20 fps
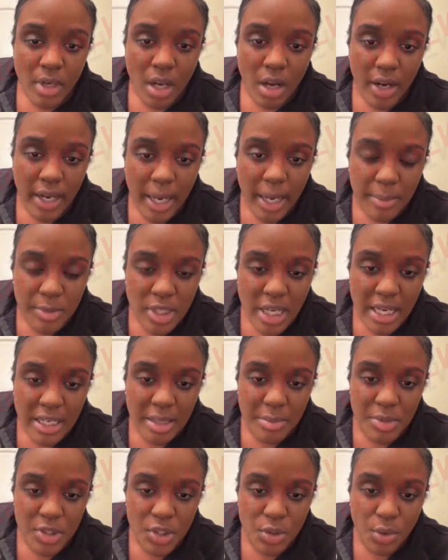Okay,
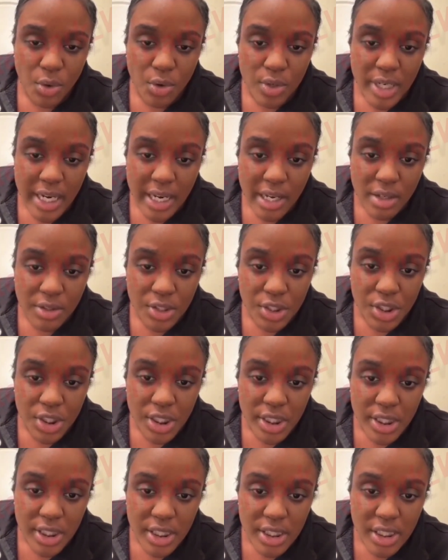let me scroll down.
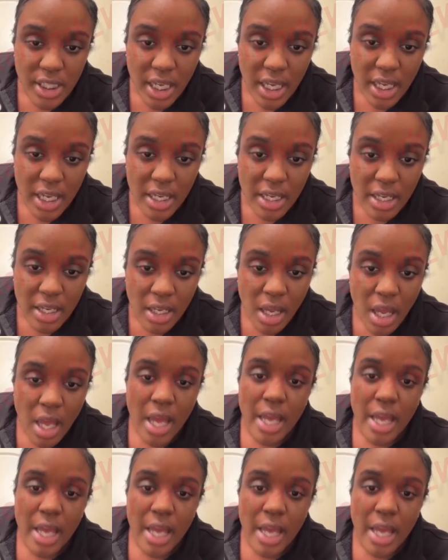She a